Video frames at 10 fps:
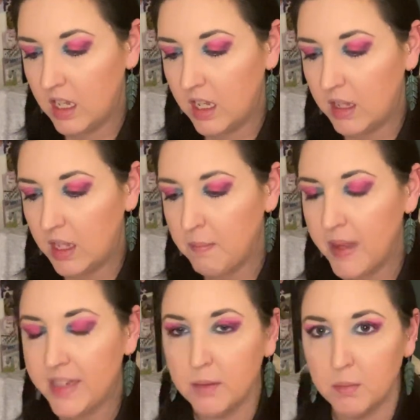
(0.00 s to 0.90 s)
it, it
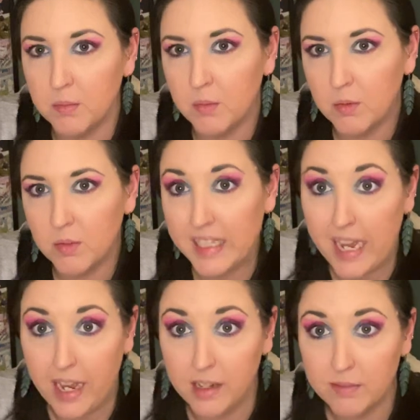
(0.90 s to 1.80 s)
makes them
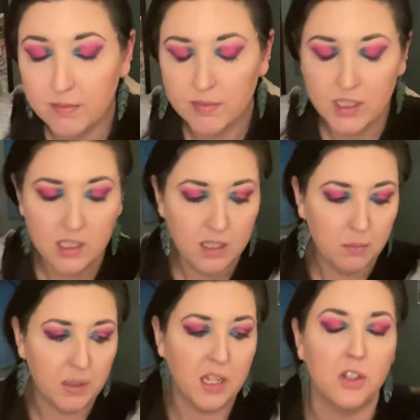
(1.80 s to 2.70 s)
sad
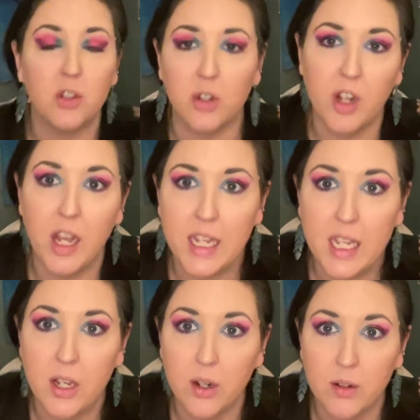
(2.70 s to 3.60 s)
because you're not
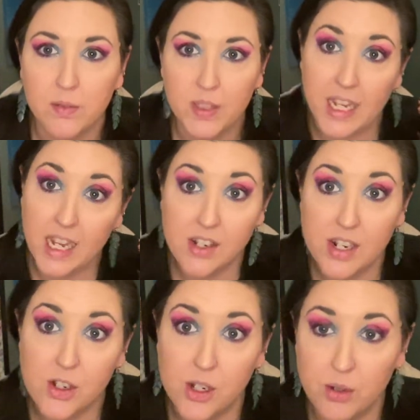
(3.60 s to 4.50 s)
here. They can't
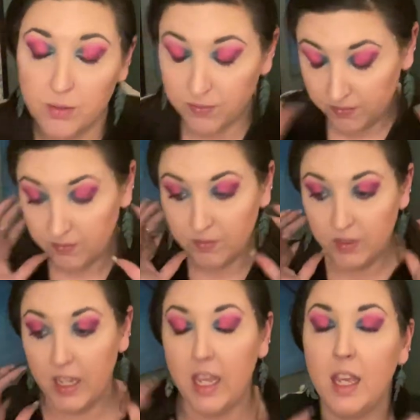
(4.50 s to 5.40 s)
touch you.
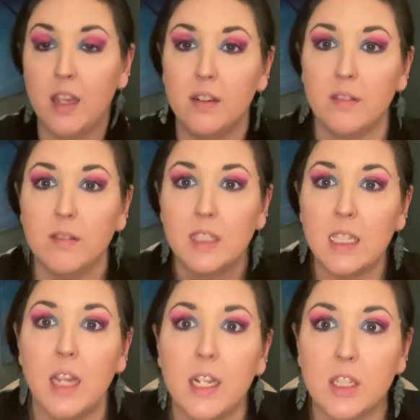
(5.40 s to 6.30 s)
They can't
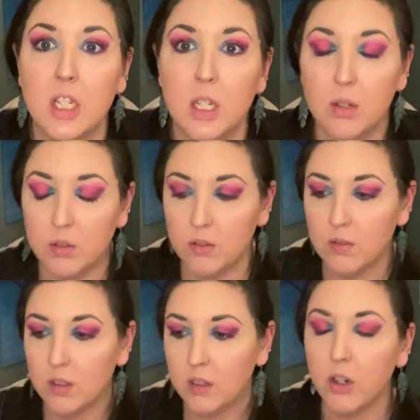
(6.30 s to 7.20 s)
sit next to you.
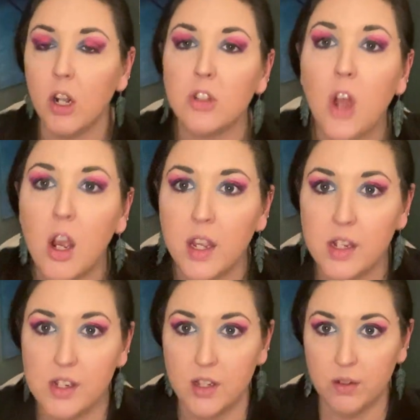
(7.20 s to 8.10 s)
They're not
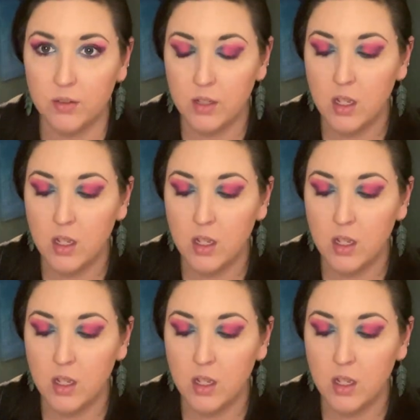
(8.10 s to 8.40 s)
talking to you.